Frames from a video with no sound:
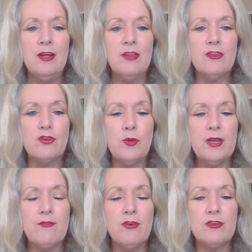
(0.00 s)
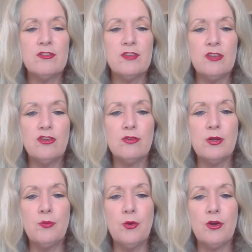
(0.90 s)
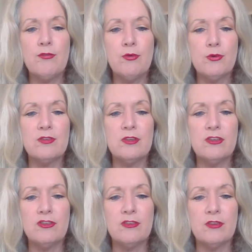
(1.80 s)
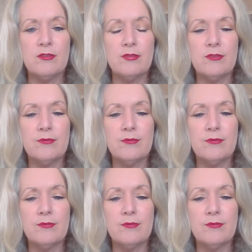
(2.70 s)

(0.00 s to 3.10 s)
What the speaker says: The 21st Century Workforce Initiative.